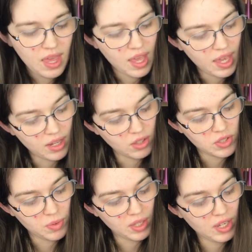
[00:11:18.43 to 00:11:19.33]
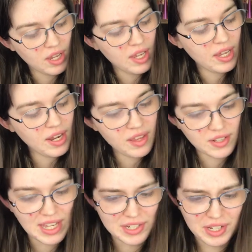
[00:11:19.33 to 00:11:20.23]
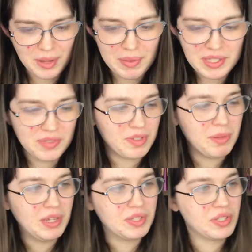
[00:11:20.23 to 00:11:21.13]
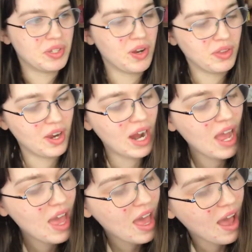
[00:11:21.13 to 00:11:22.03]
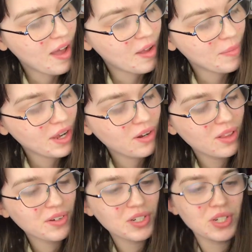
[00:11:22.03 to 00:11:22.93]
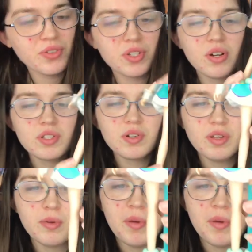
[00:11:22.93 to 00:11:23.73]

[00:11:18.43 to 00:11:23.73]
And it looks really good. There's actually a piece of somebody else's skirt there. Um, her little shoes, hers are a little bit